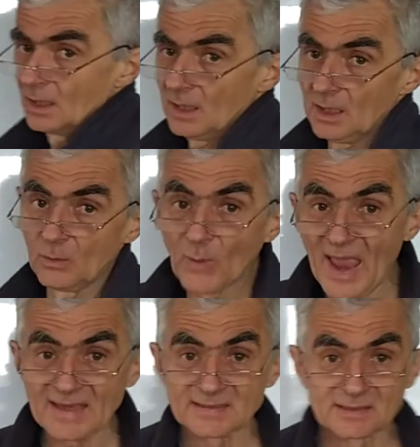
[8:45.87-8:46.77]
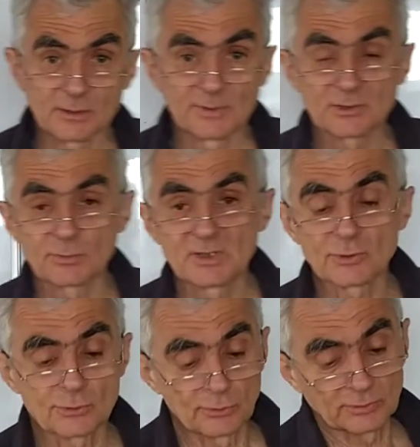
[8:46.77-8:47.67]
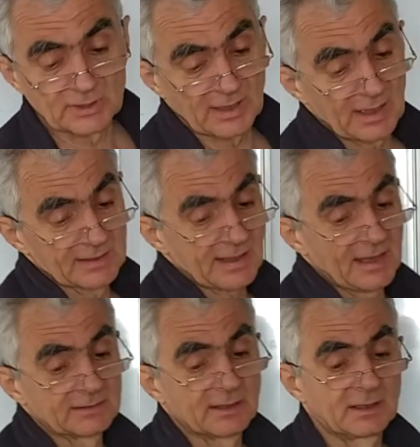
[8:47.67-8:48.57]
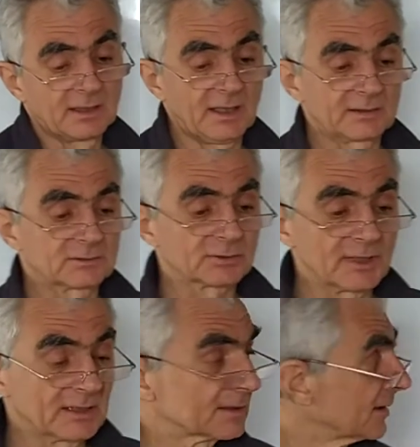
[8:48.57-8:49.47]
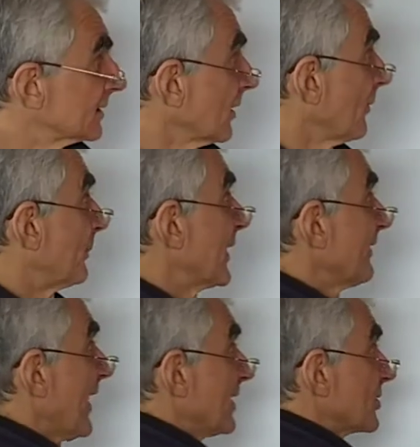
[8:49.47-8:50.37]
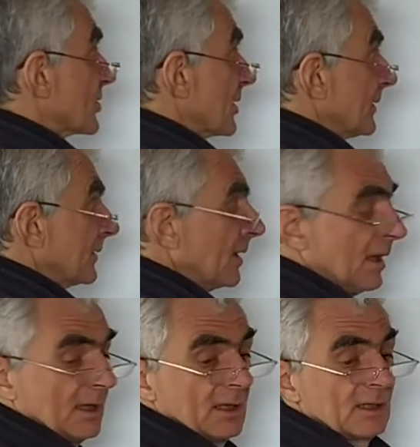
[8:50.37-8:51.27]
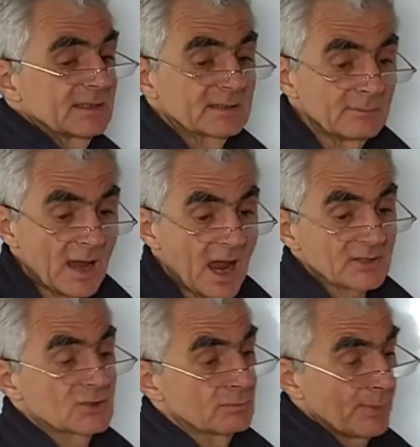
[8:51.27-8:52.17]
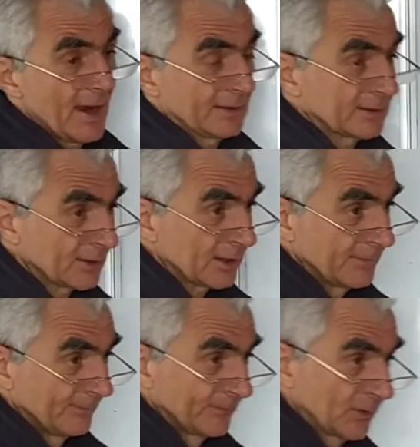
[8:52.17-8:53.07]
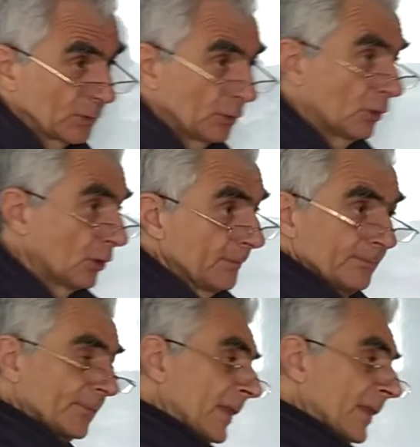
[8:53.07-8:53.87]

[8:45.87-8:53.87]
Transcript: waste which we should then treat. So prevention. It's much better to